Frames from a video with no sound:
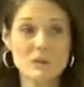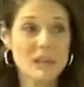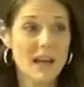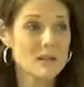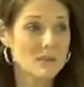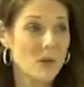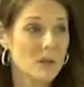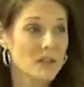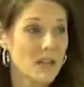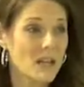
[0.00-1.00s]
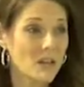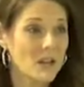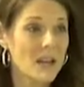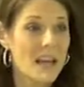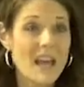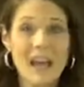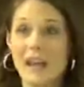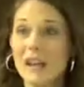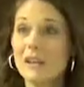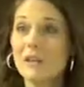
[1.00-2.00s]
was as volunteer.
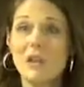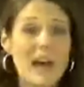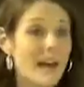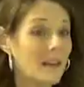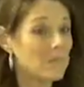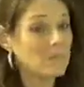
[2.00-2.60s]
And that